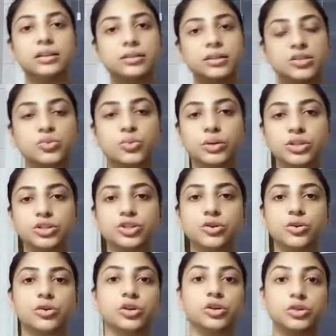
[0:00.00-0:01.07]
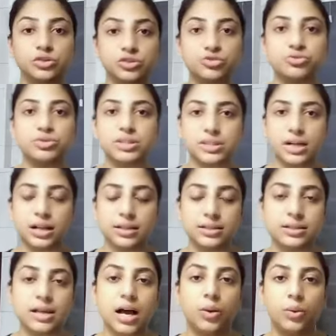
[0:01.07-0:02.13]
this will show good
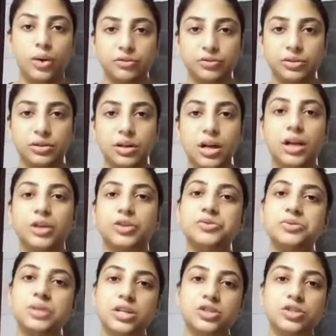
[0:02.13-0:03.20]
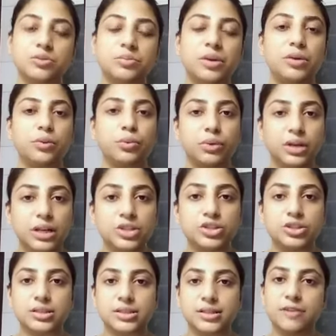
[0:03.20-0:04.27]
results however you need to be
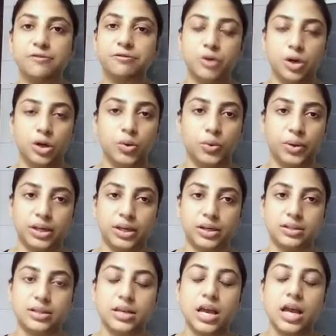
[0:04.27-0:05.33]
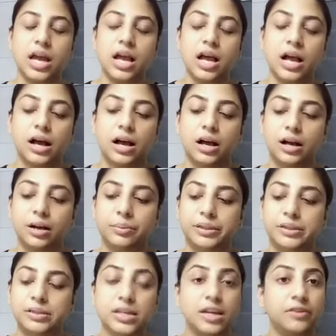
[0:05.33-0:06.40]
religiously following it uh,
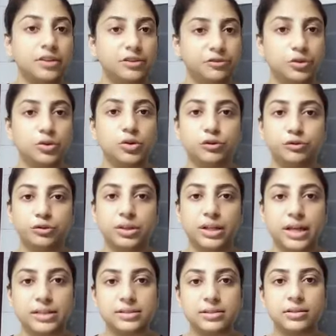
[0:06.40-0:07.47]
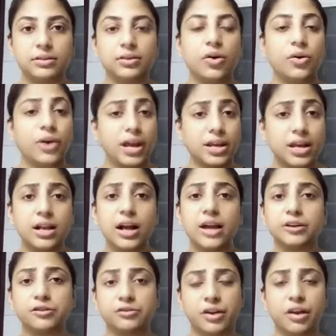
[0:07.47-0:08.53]
because even if you go for laser or any
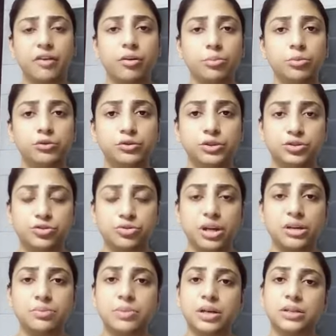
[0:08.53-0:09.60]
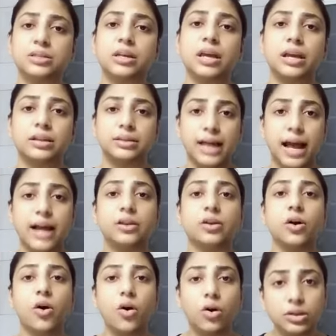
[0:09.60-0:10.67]
kind of hair removal treatment that
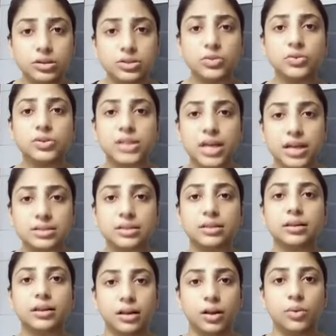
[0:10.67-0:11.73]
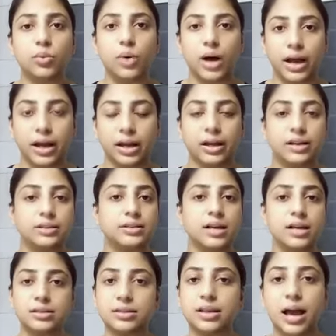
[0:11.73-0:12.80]
also takes a little while it
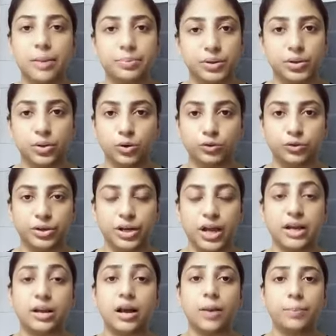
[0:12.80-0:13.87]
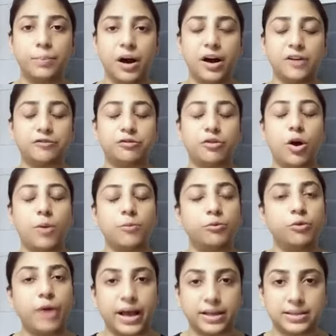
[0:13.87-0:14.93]
doesn't happen overnight apart from
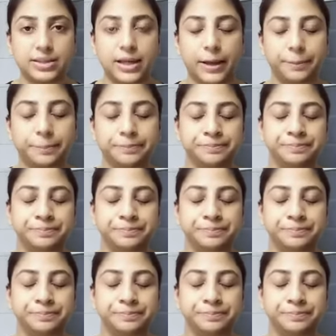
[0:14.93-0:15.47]
waxing